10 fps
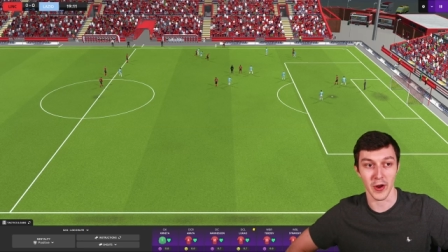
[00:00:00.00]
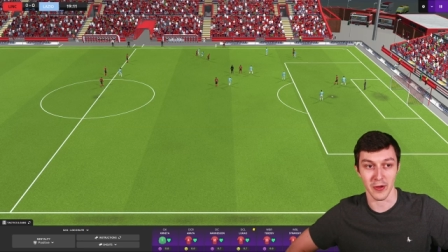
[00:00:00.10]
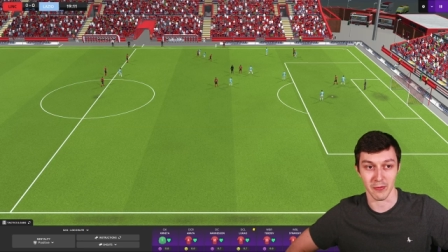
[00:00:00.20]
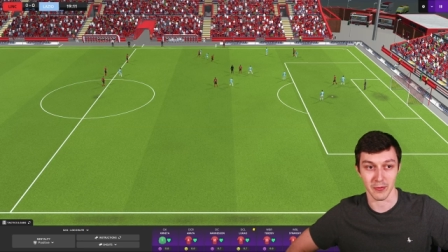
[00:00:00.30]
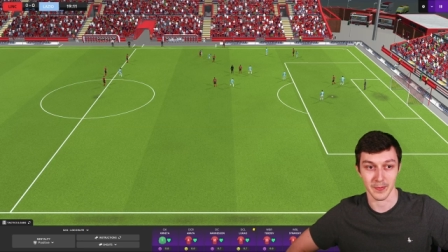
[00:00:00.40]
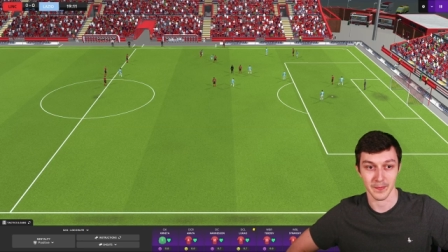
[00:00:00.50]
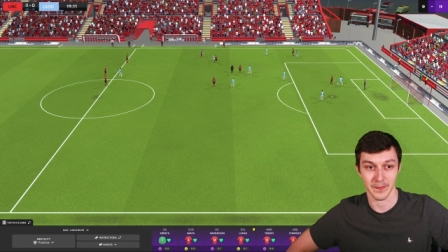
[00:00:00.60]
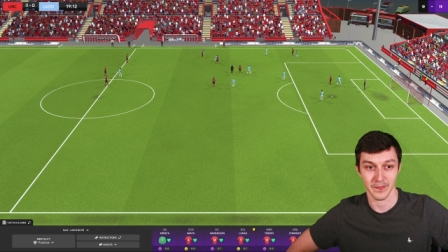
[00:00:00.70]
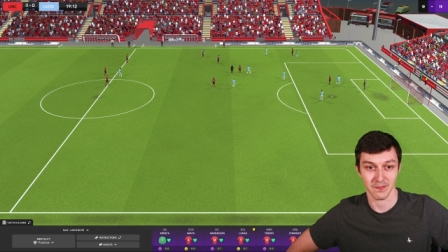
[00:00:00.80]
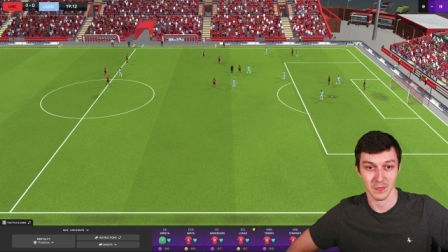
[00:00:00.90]
own
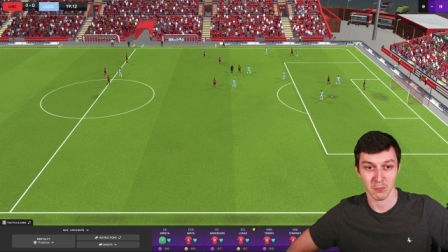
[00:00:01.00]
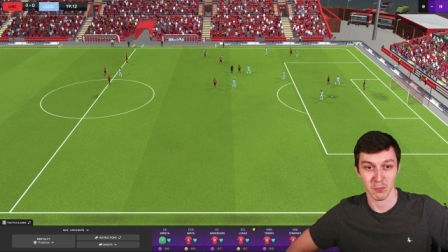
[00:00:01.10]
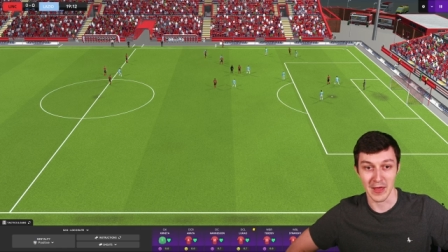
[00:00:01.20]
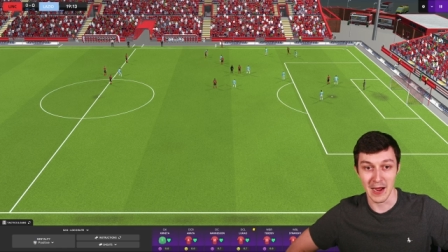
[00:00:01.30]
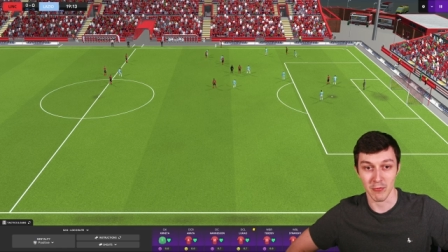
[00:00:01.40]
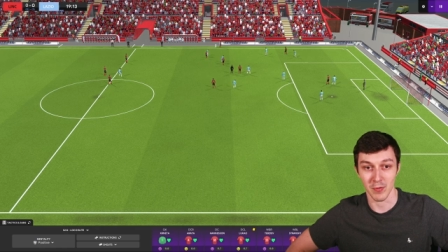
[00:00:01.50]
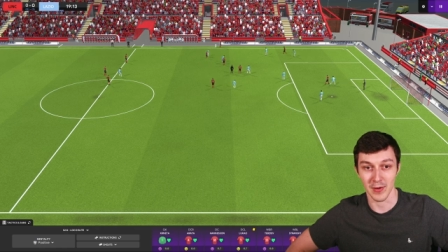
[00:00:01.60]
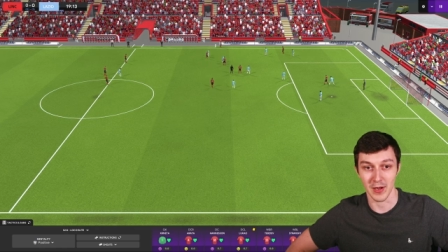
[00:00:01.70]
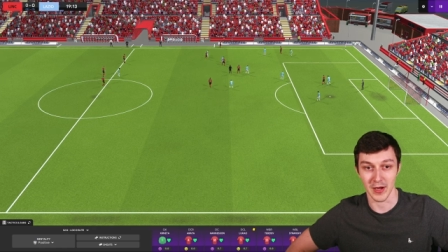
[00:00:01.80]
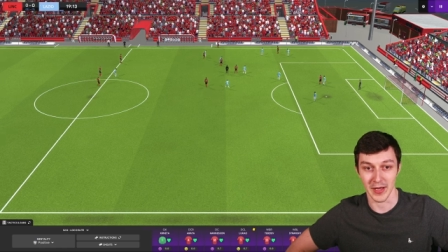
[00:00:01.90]
without
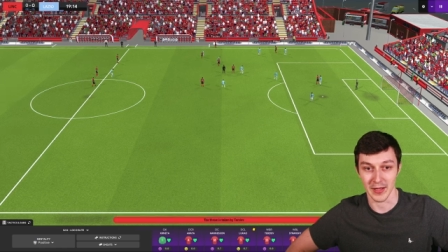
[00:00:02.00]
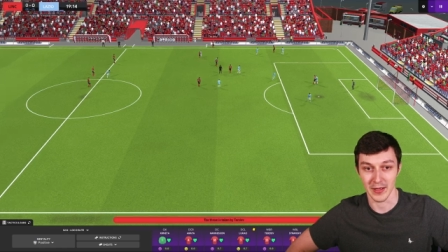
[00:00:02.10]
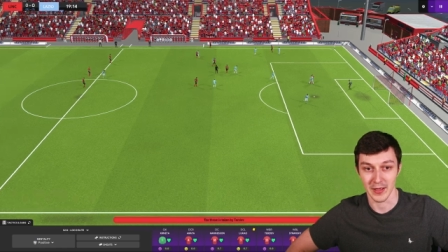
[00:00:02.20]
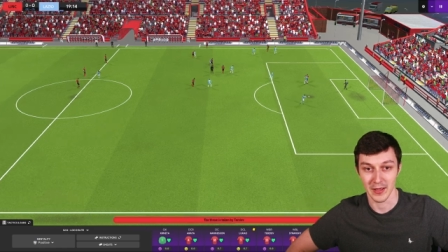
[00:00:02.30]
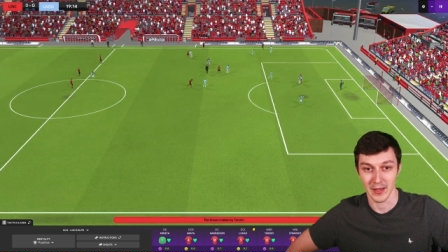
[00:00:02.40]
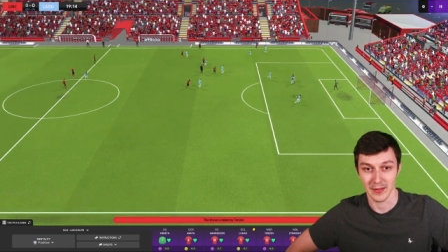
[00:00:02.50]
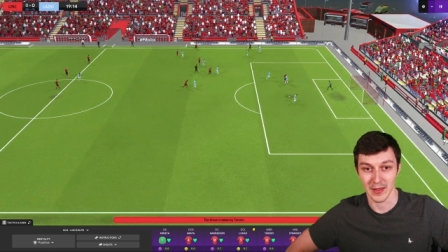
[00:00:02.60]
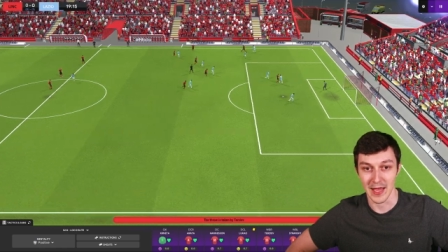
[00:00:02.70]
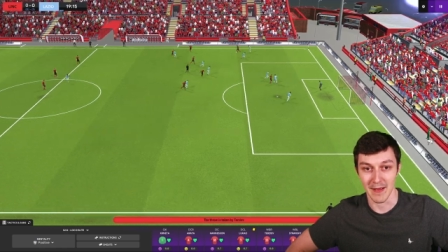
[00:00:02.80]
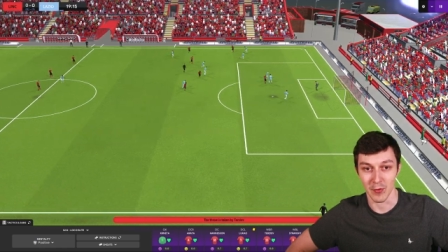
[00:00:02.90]
reply to
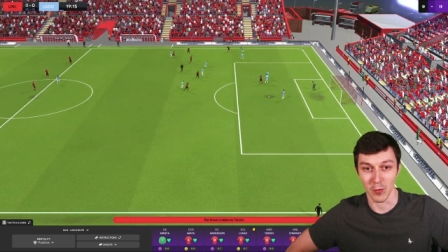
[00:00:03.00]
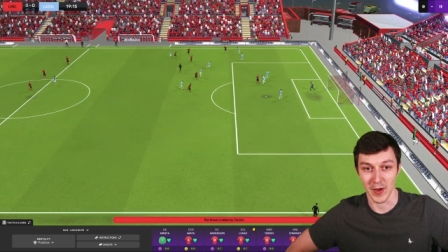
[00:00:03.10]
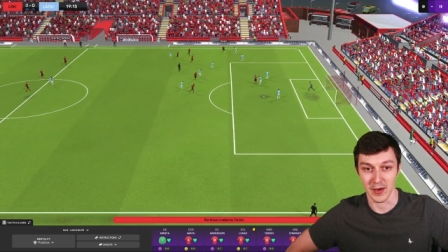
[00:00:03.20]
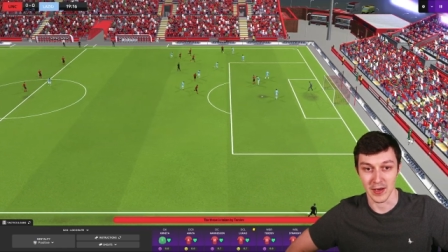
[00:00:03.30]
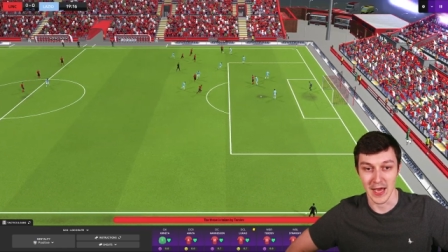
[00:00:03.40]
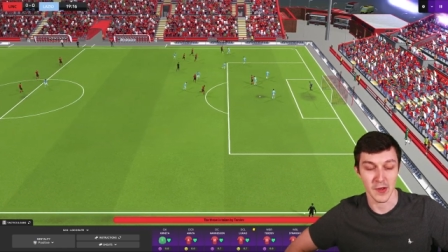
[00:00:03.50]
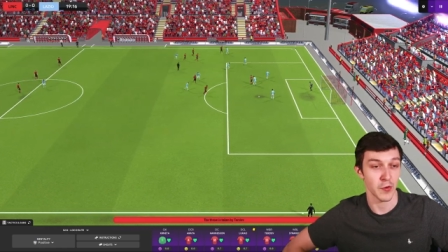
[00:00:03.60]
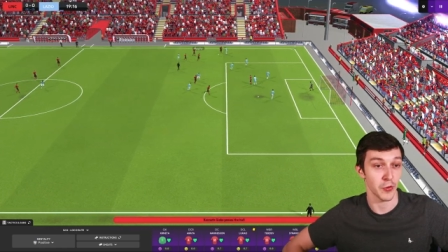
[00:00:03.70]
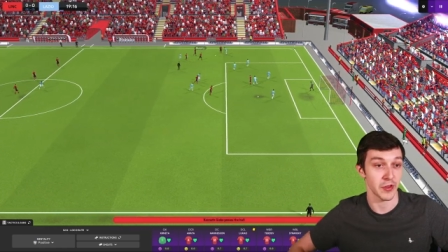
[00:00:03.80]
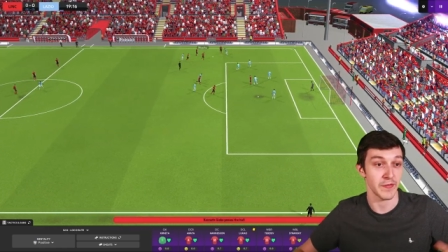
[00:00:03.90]
get the win. And of
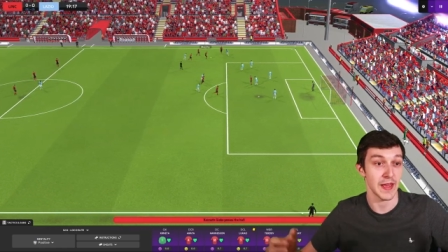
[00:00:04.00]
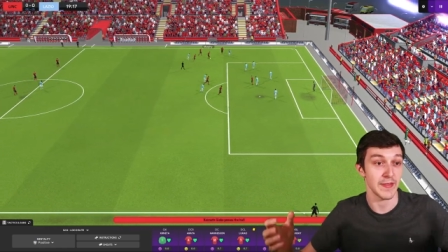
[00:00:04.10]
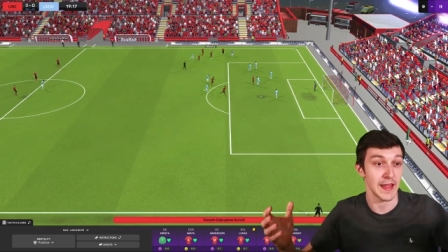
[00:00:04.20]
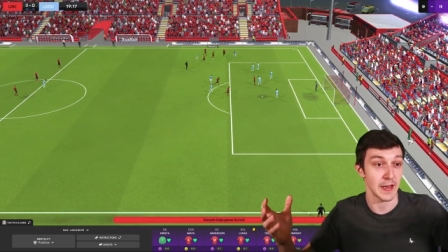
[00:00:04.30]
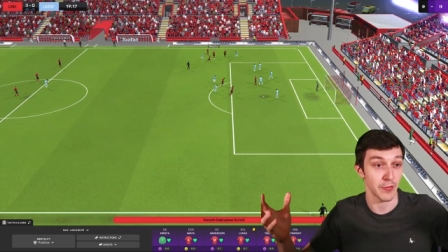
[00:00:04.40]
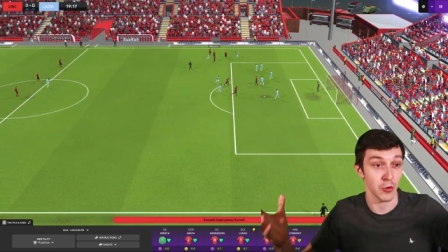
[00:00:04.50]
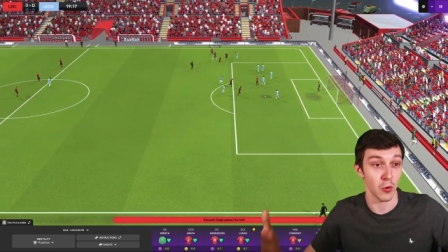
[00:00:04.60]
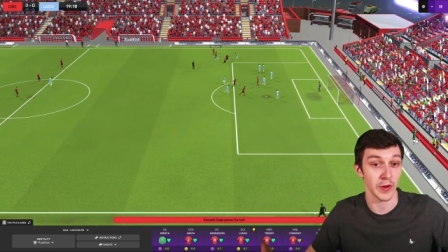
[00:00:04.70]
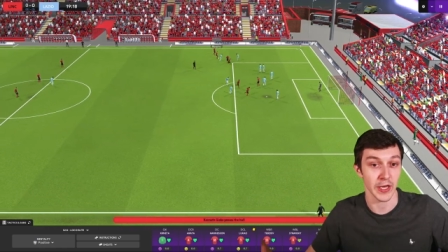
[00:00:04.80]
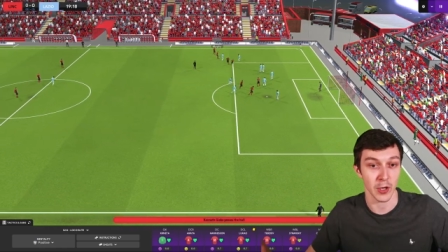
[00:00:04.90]
course, if they end up
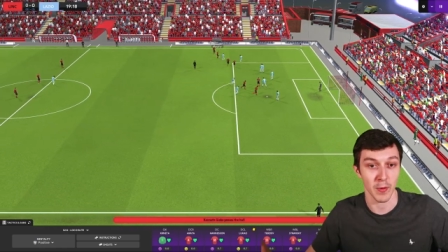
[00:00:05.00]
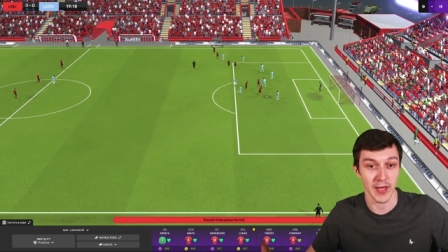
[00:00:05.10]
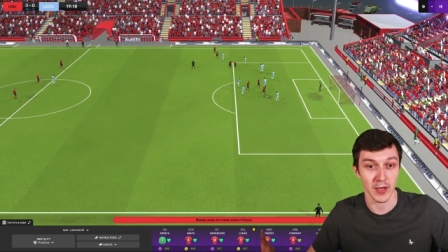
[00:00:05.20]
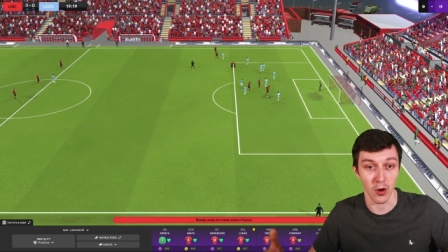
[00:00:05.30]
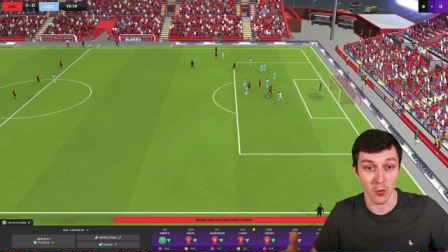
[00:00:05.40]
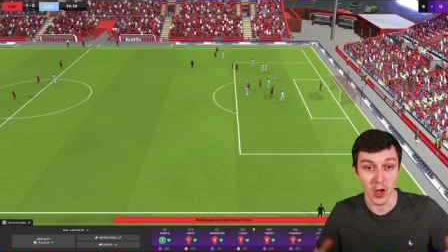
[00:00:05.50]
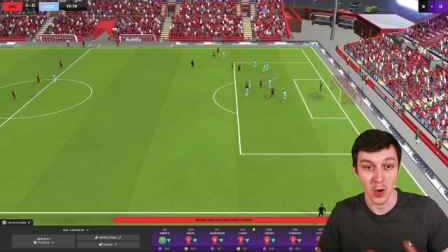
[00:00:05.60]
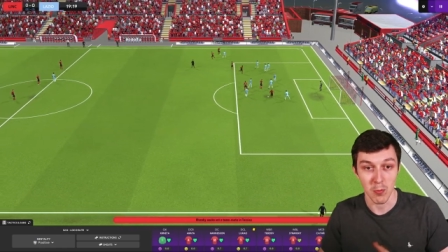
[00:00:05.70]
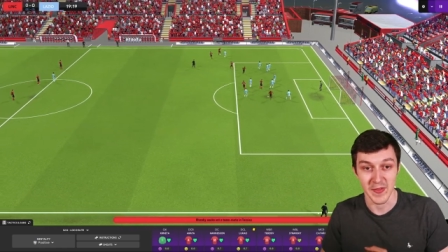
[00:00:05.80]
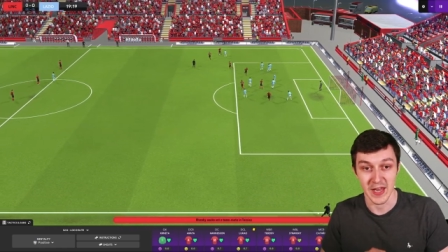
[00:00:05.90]
scoring an away goal,
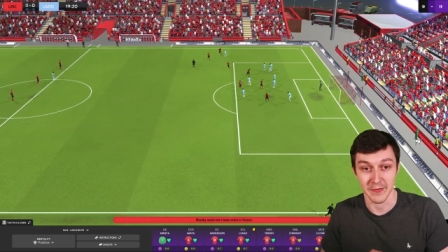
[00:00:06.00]
we then